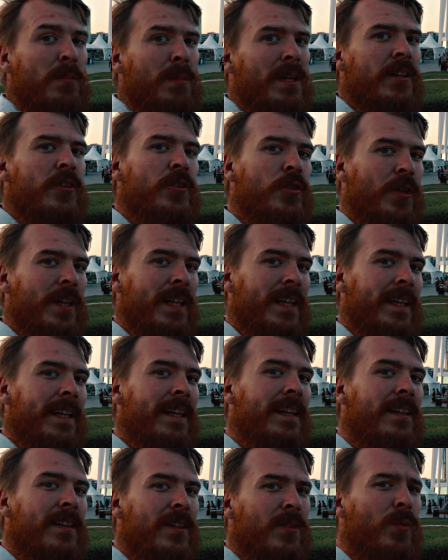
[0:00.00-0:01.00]
to be a
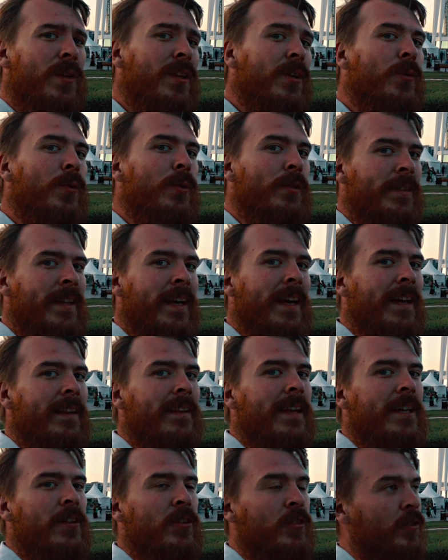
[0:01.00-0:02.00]
tree with a golden egg
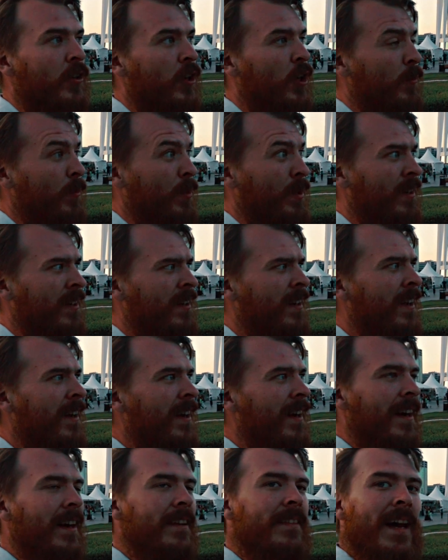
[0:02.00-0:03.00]
laid on top,
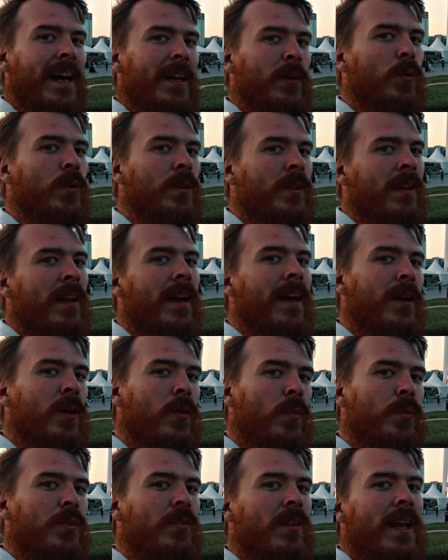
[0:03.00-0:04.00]
and that golden egg
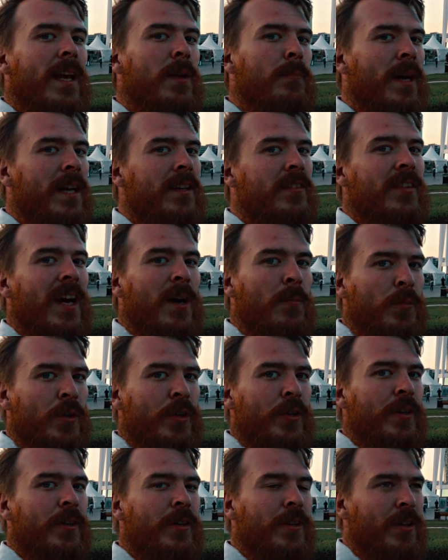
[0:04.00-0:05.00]
was laid by
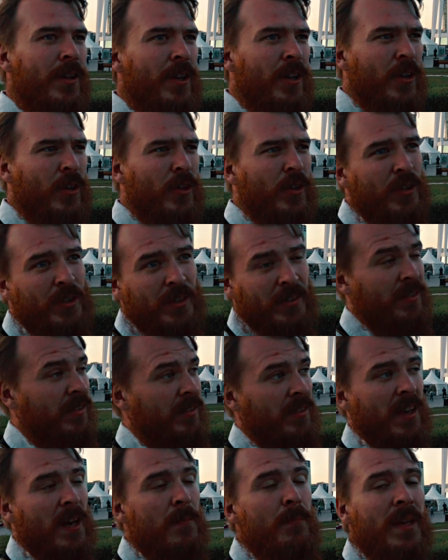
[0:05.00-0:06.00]
Merk,
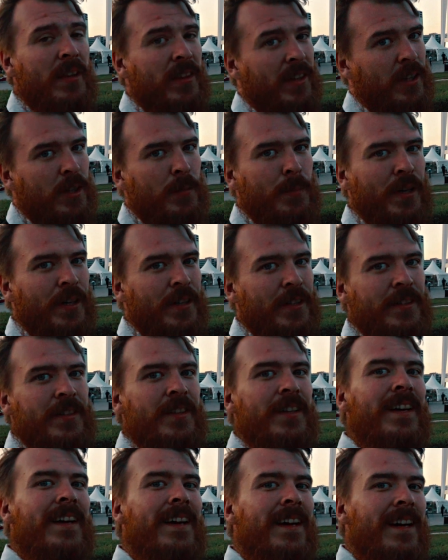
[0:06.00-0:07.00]
who's a mythical bird,
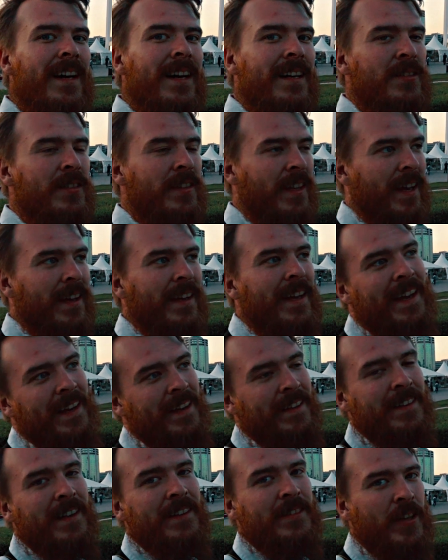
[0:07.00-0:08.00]
and
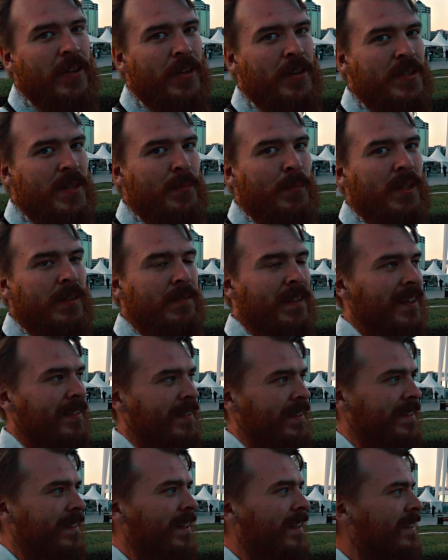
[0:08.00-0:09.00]
again another symbol of
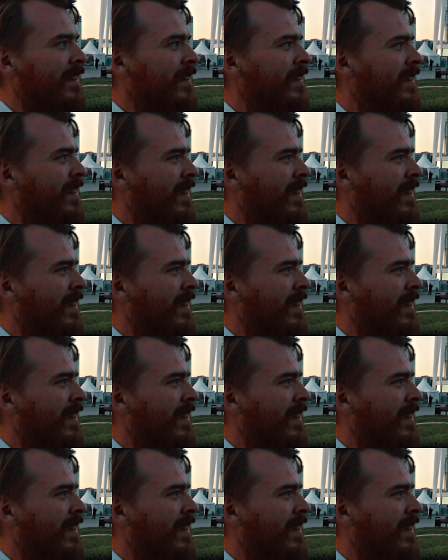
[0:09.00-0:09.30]
Kazakhstan.